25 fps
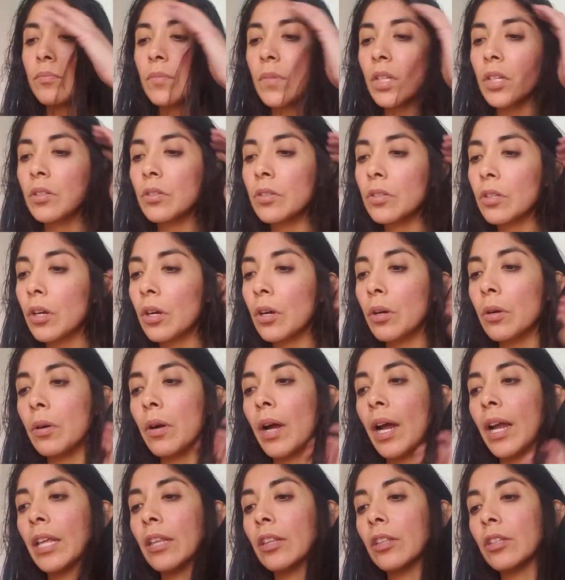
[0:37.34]
So
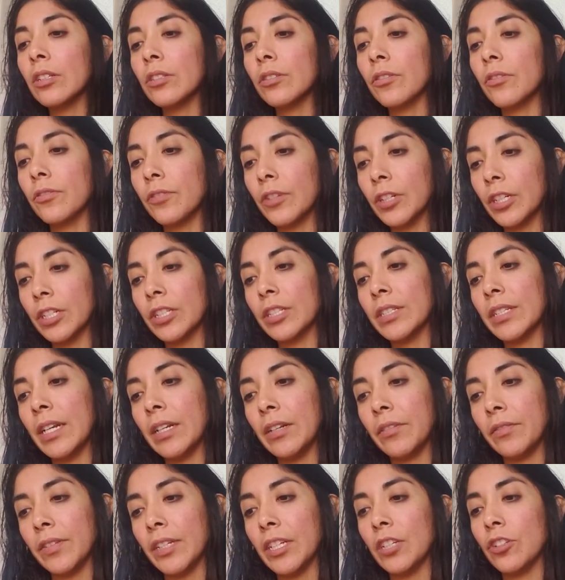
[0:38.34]
I looked first at
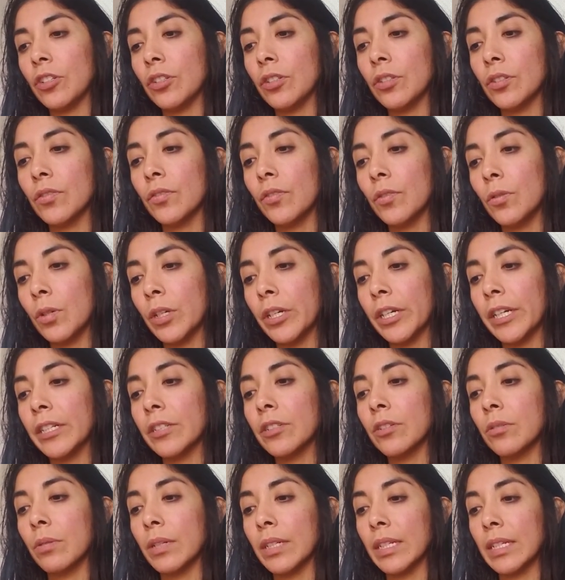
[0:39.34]
Ephesians
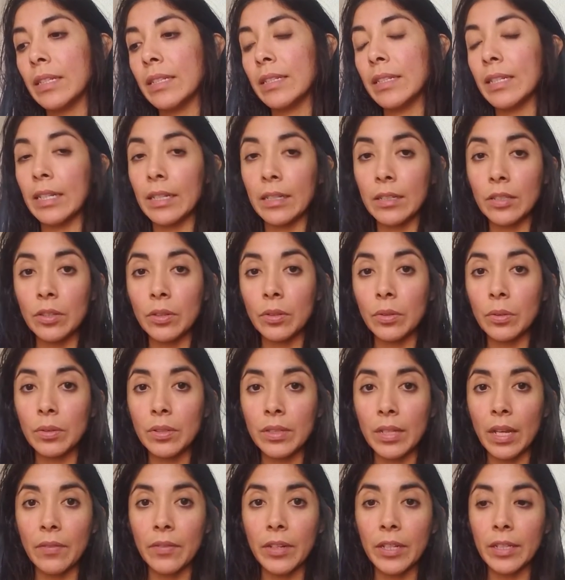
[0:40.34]
4:26 through
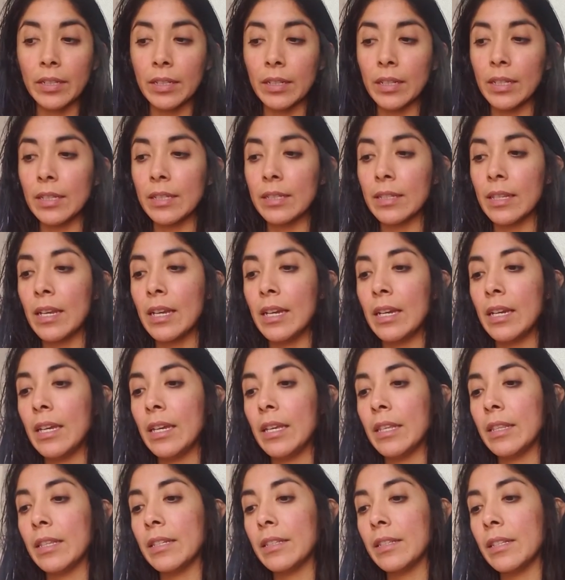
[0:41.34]
7, because
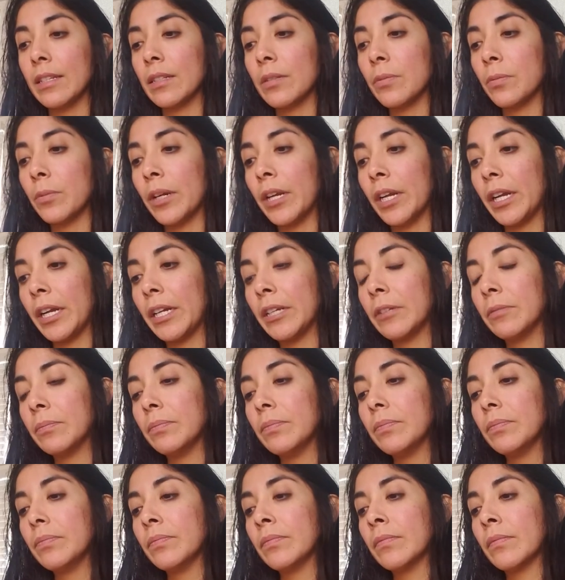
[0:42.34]
this is where
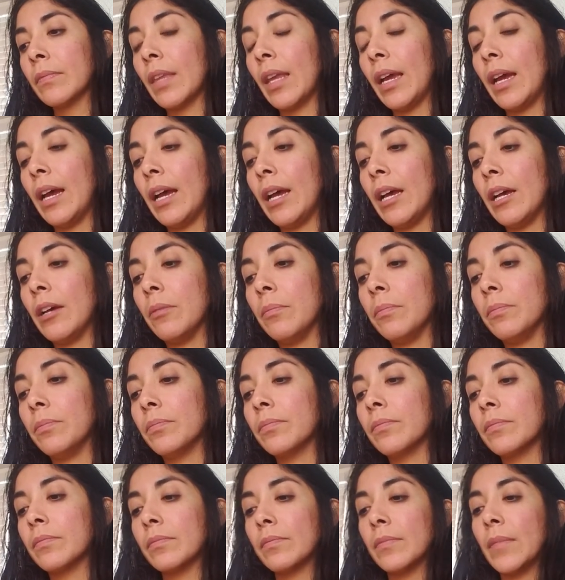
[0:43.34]

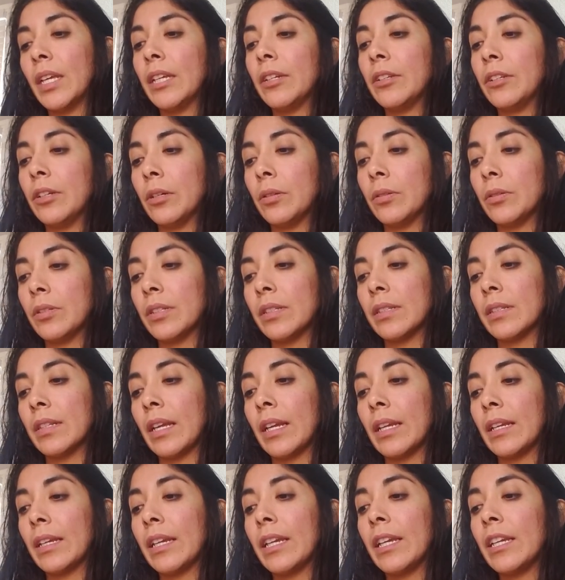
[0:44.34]
it notes it's
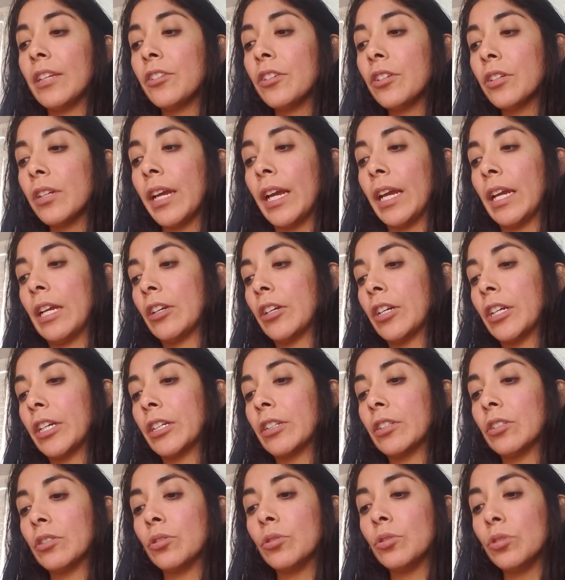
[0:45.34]
like, in your
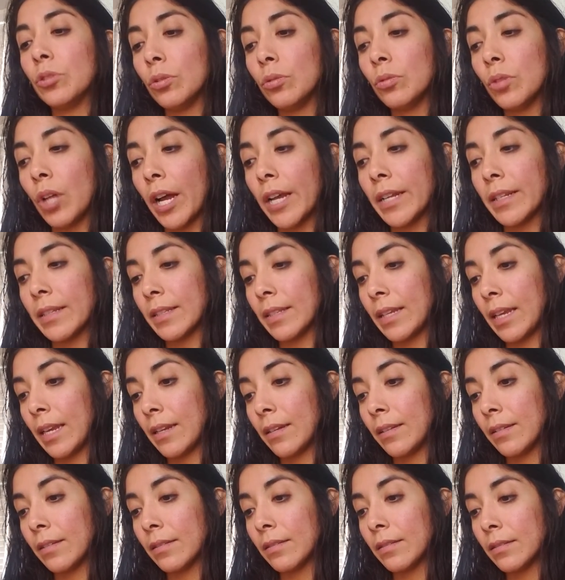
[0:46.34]
anger, do not
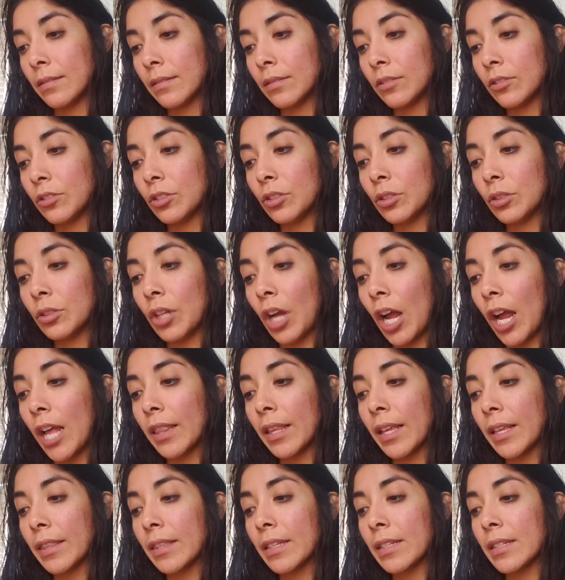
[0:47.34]
sin. Do not
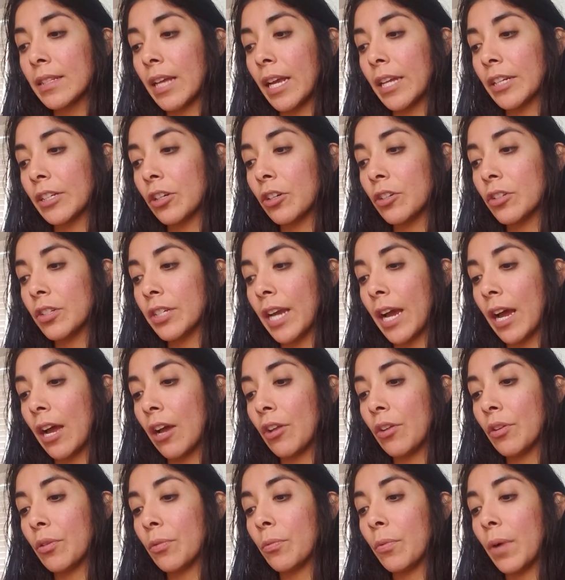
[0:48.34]
let the sun go
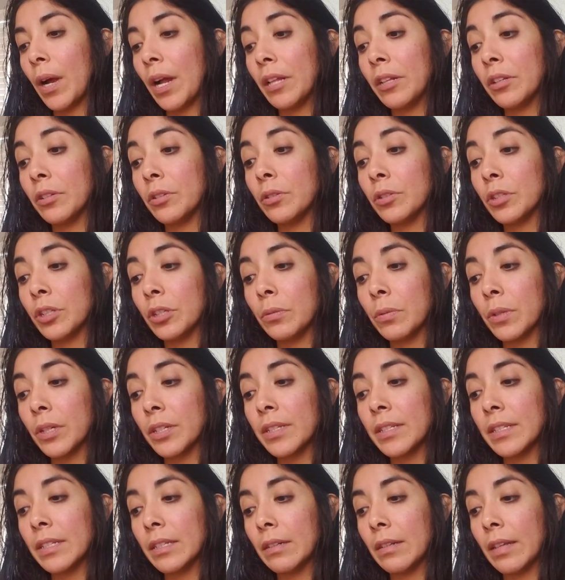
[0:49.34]
down while you are
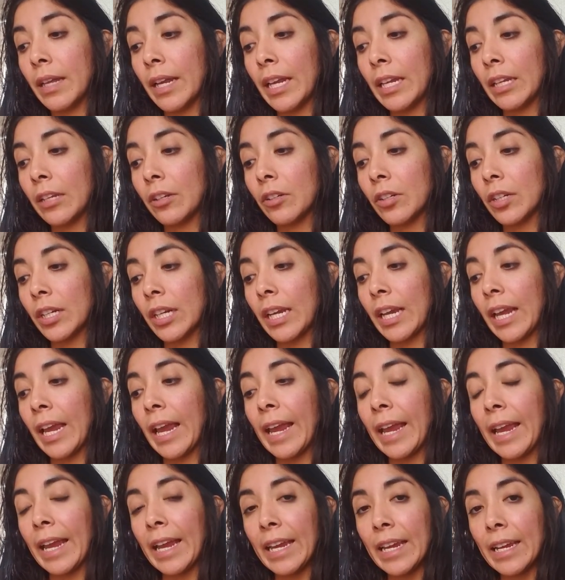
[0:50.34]
still angry,
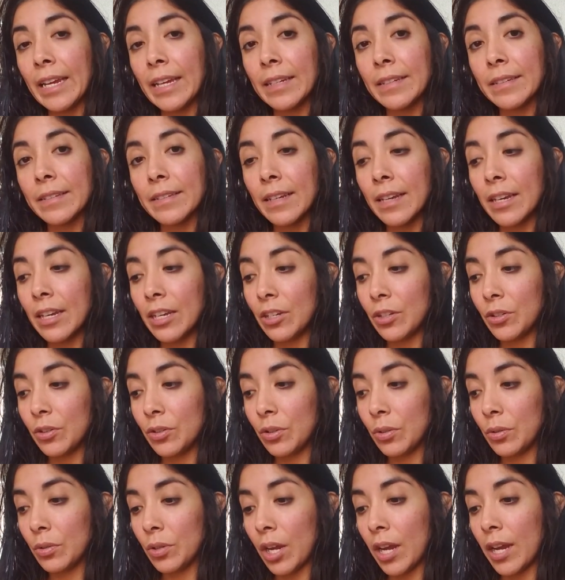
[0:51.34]
and
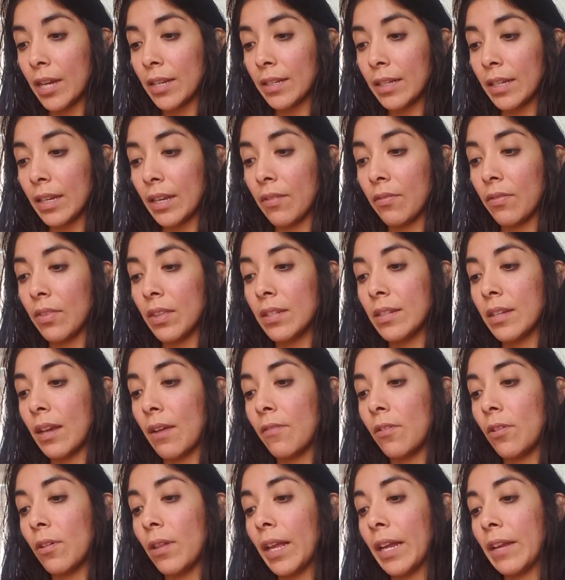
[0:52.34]
do not give the
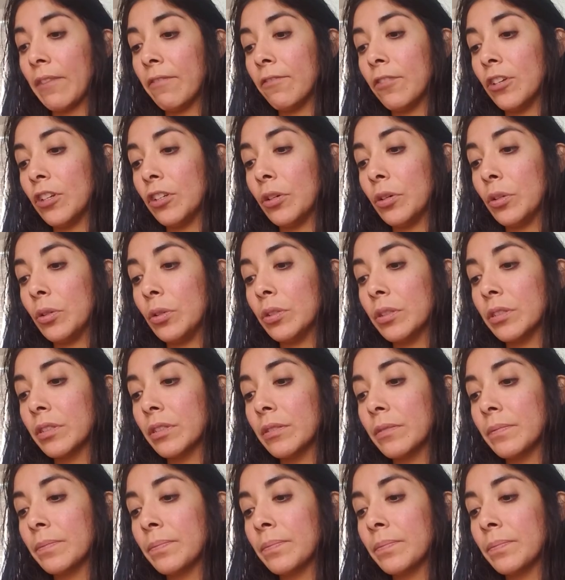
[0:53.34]
devil a foothold.